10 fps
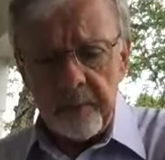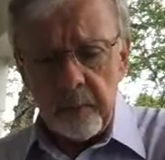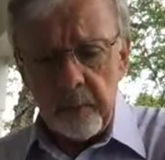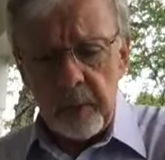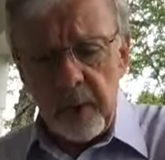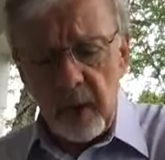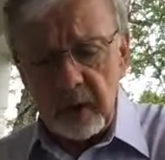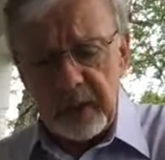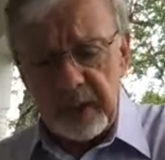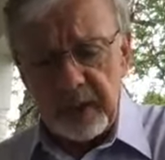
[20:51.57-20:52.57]
But Paul
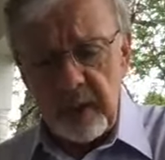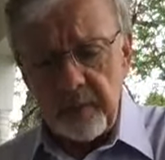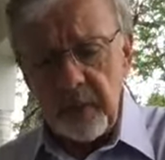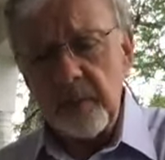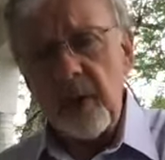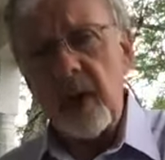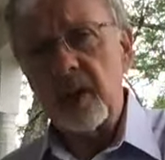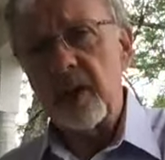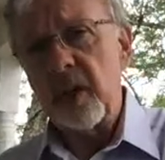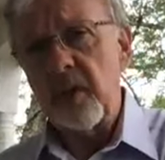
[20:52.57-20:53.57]
says something
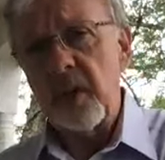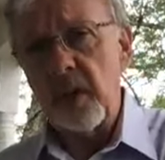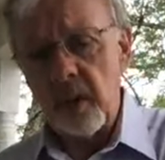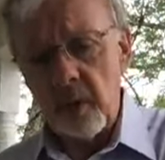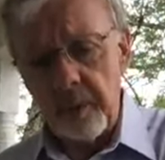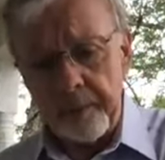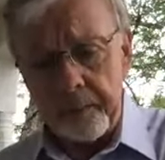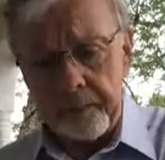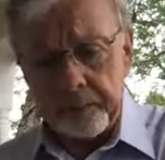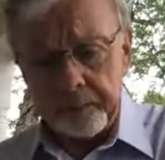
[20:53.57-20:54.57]
positive here.
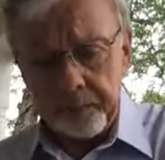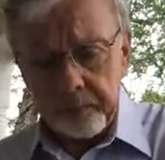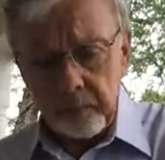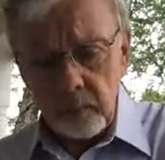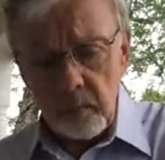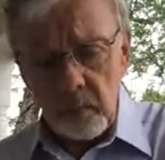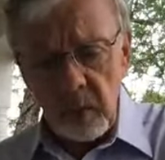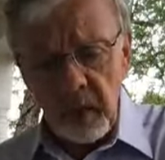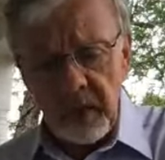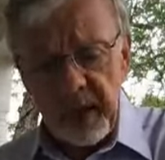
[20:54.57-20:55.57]

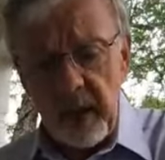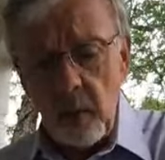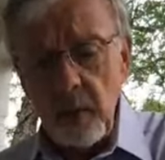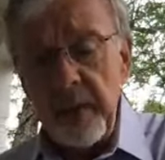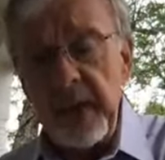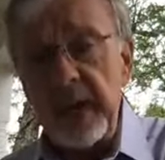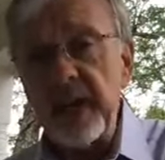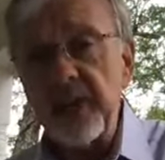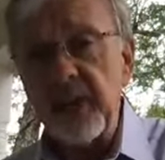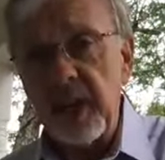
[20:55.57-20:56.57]
The outward man
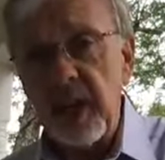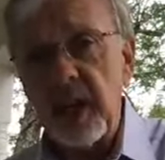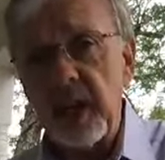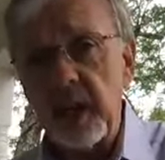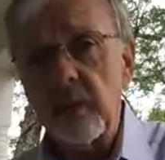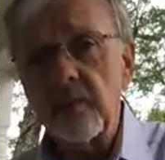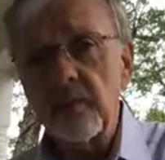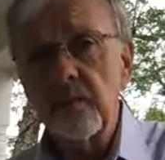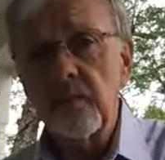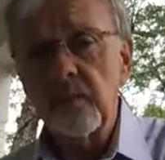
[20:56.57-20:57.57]
is decaying.
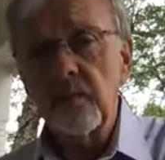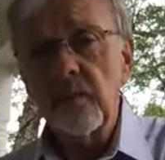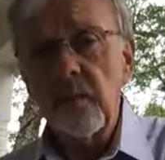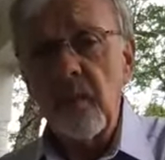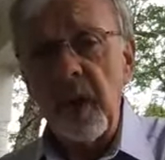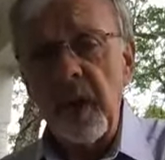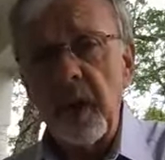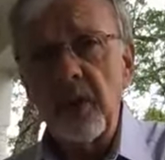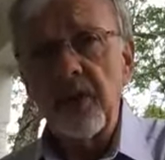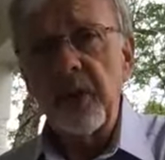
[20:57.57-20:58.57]

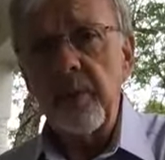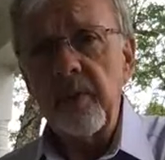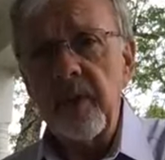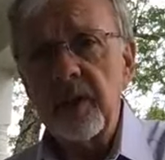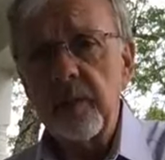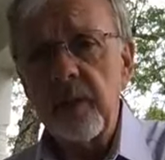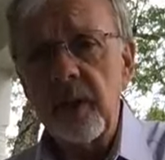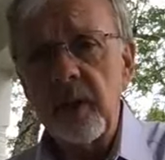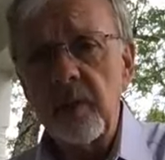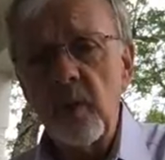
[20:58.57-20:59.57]
And some of us with a
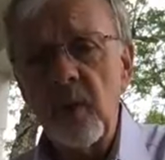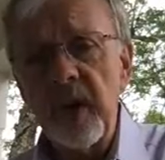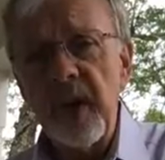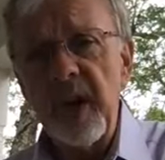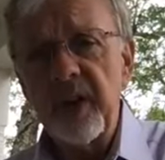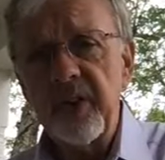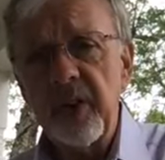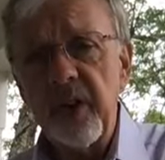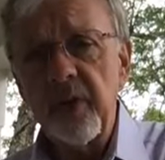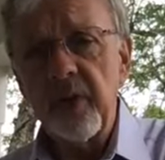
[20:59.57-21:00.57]
little more age than
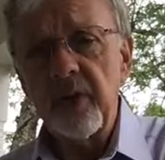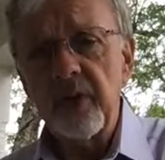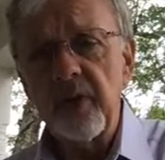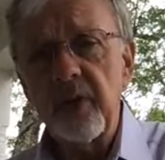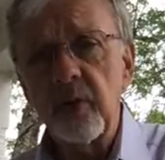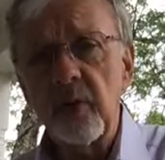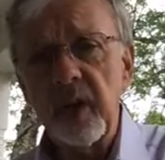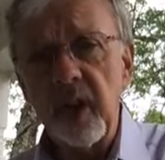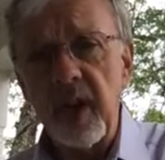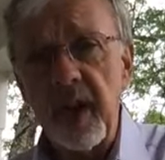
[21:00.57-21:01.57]
others
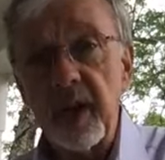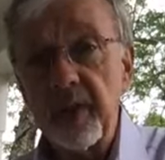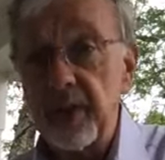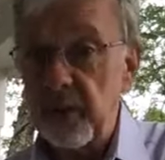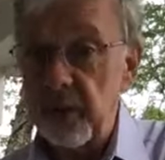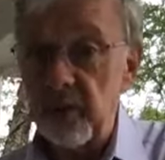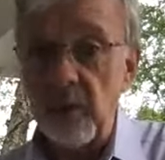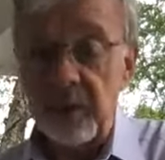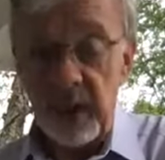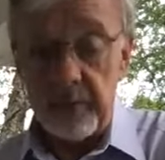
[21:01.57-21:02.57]
realize
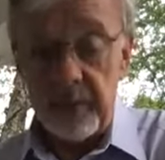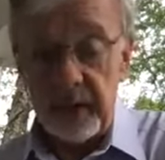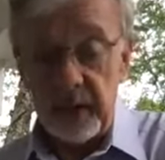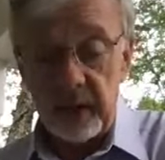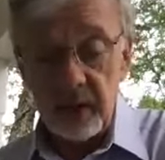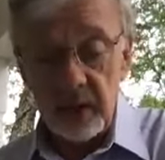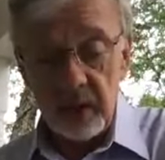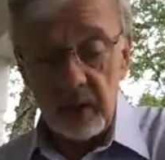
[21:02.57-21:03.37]
what that means.